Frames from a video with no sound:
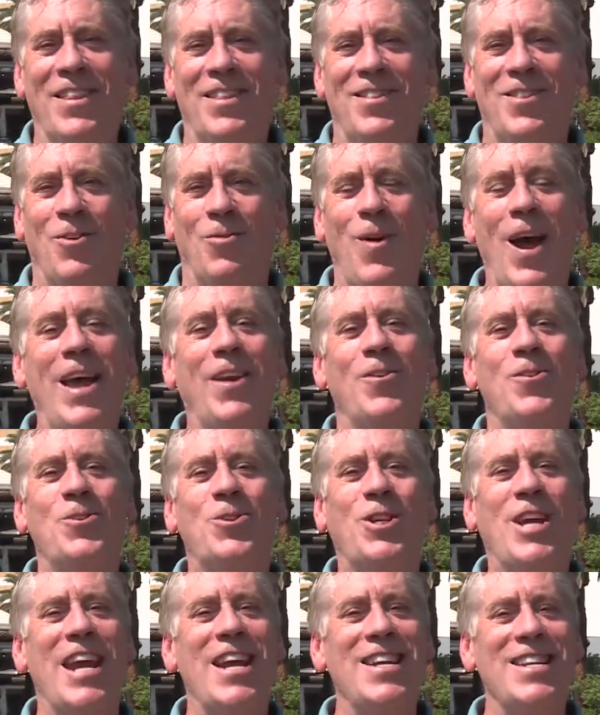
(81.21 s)
it. The
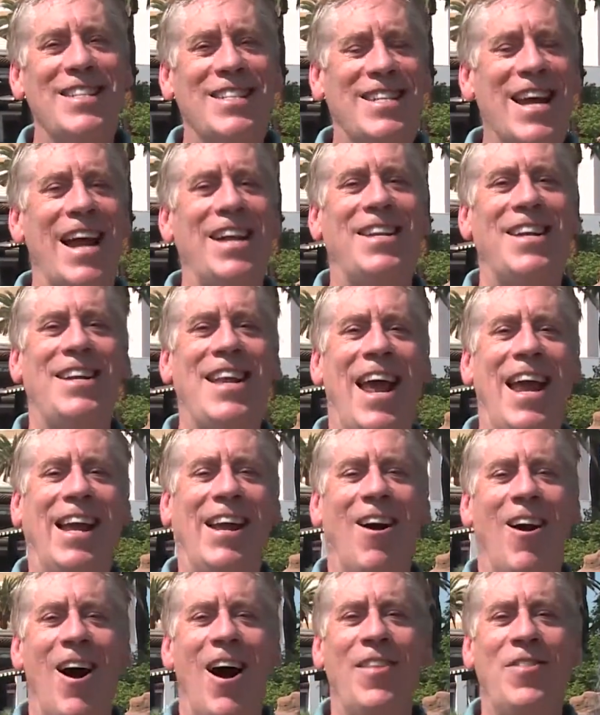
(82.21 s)
Raiders getting set to
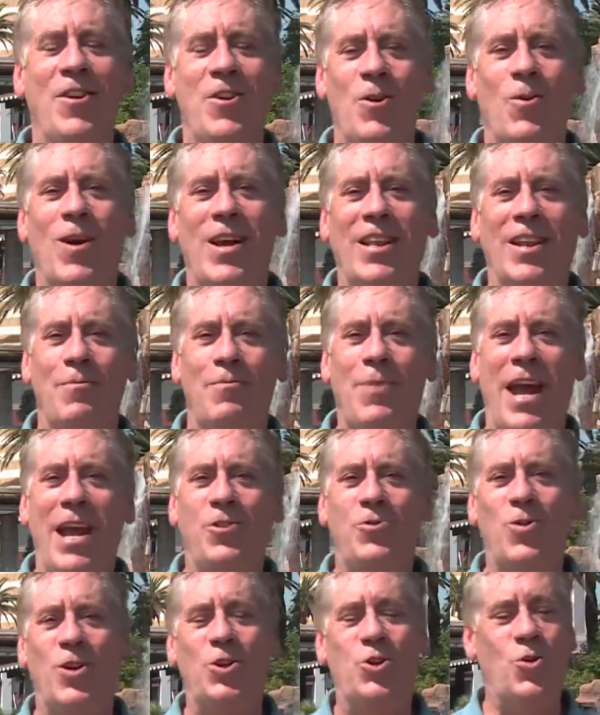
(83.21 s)
take on the New England
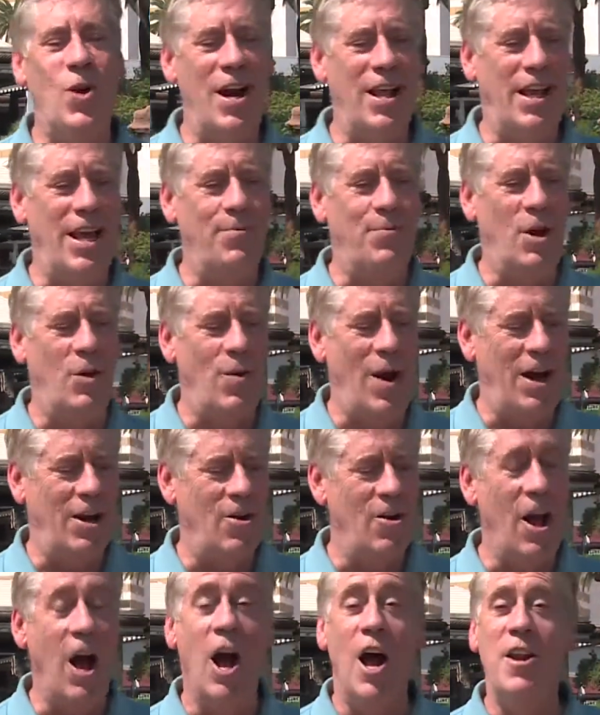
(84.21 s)
Patriots, trying to keep their
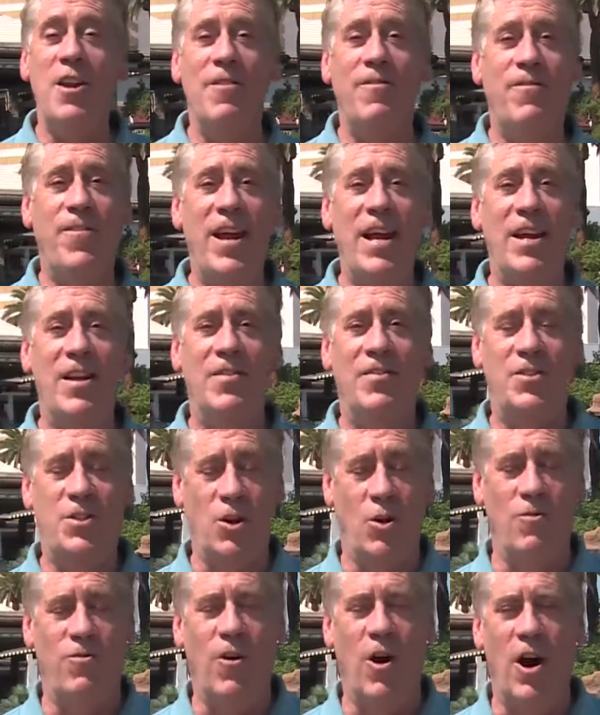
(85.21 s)
record undefeated
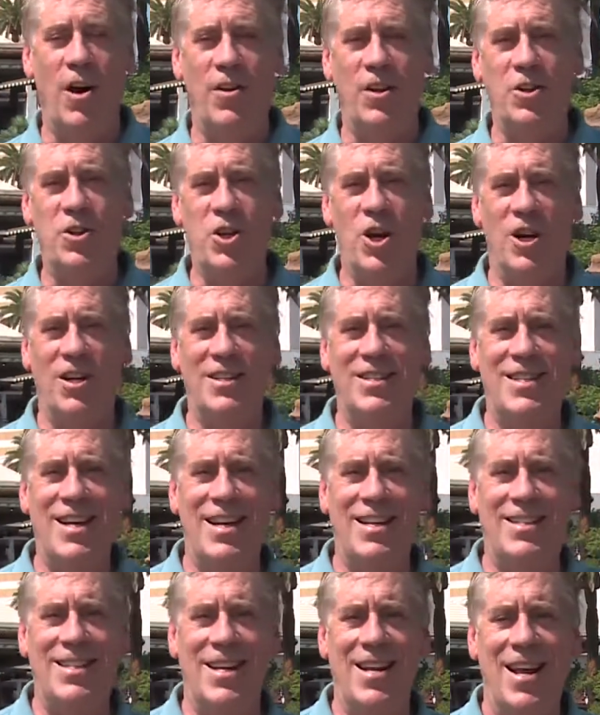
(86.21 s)
so far in this young
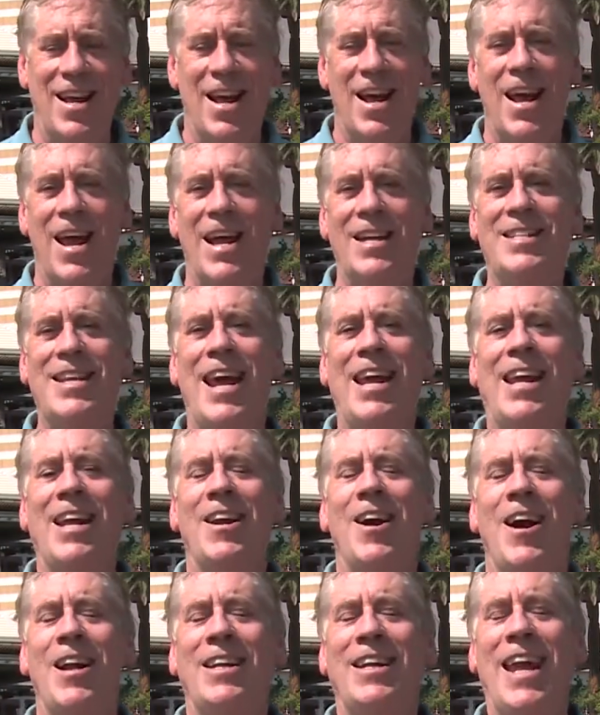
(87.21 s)
season, and taking
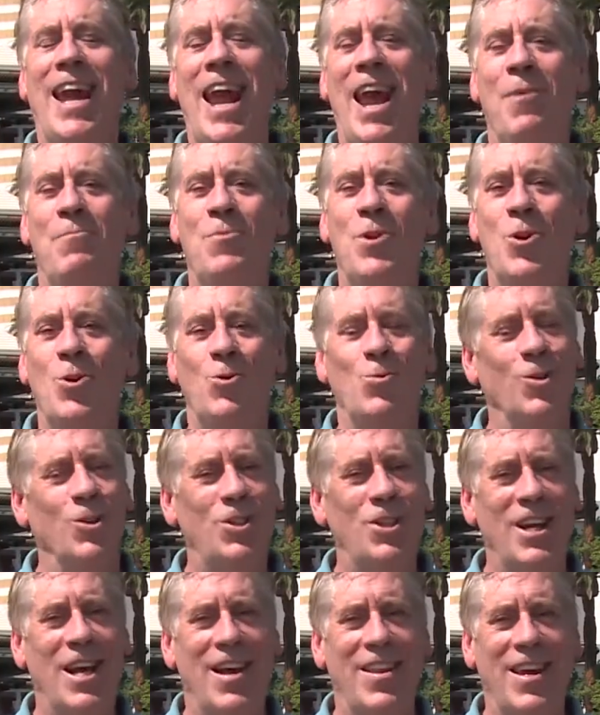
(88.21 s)
on Cam Newton. We'll
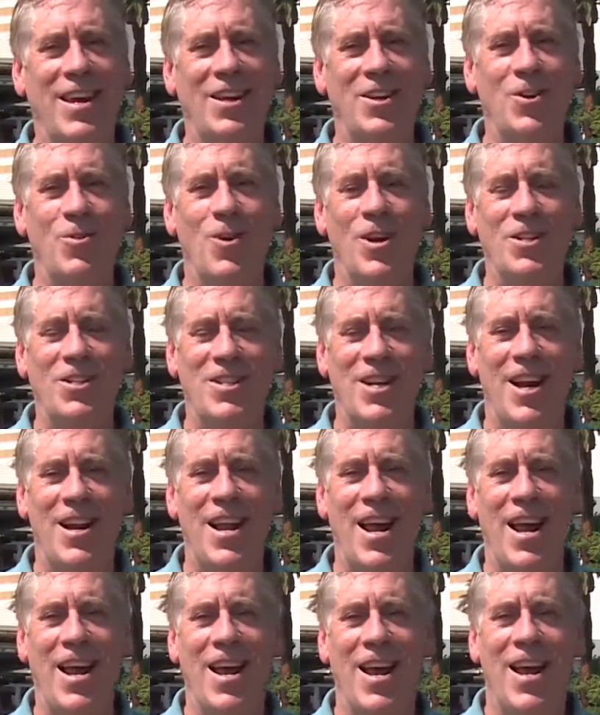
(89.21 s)
see how they can do on
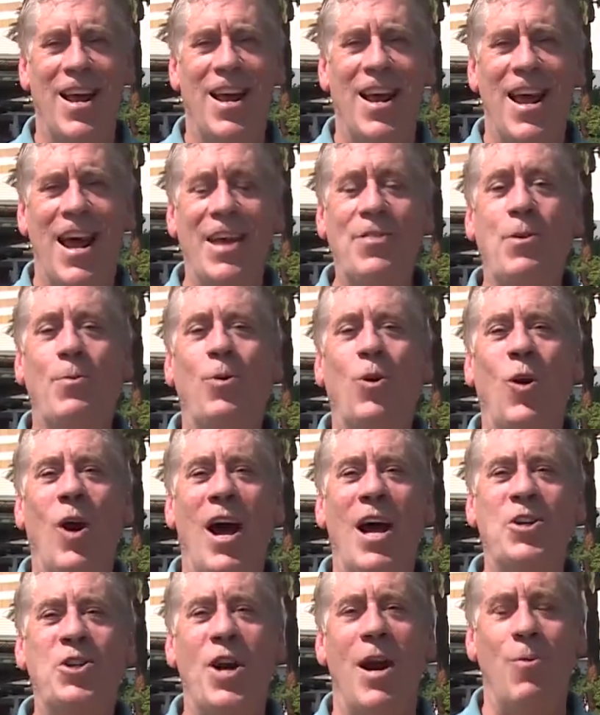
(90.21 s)
Sunday. At the
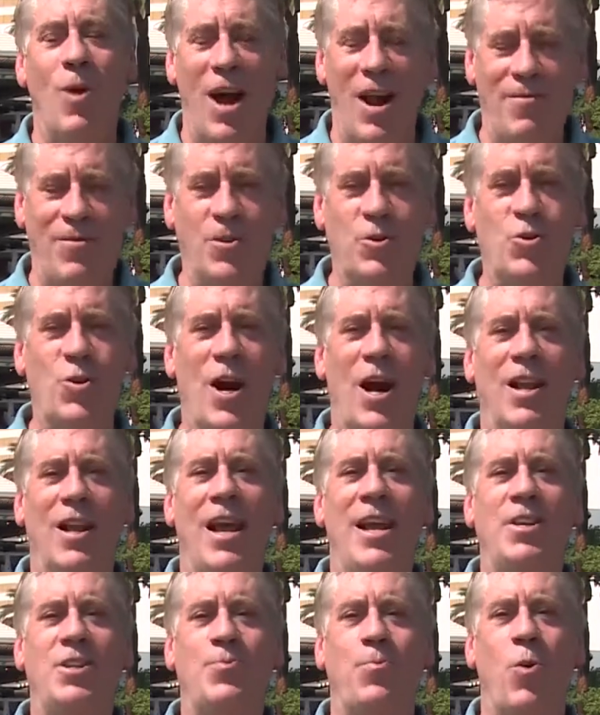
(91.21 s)
Mirage, I'm Ron Futrell,
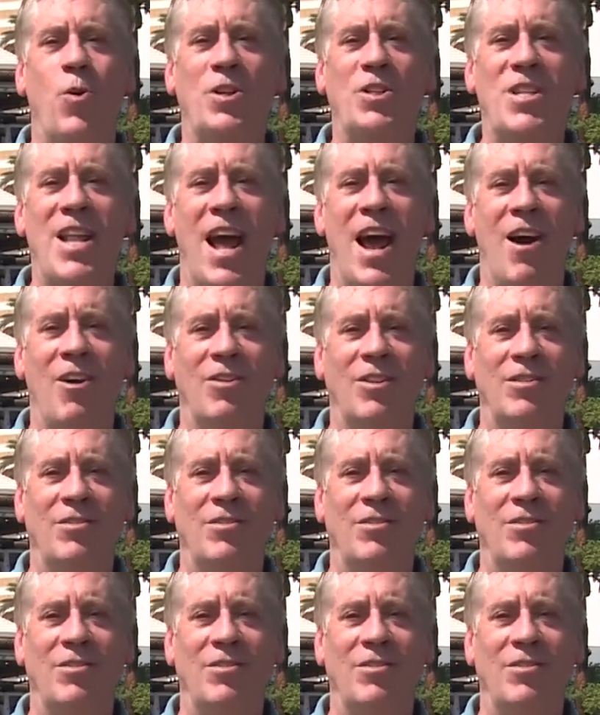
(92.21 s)
8 Sports Now.